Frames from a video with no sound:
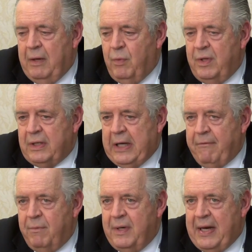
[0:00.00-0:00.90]
And when the
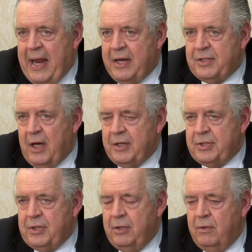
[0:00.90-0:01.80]
government asks
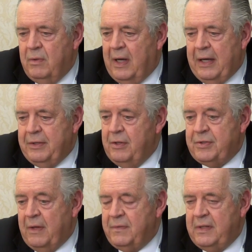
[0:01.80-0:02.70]
us to uh, do
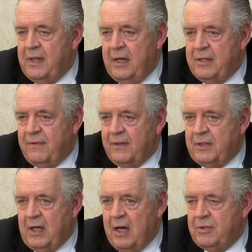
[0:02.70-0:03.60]
something that is
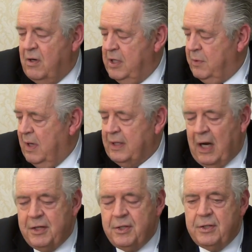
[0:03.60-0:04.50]
contrary to our
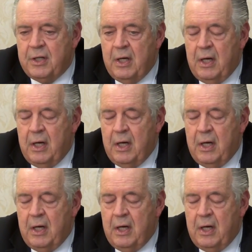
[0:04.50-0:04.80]
conscience,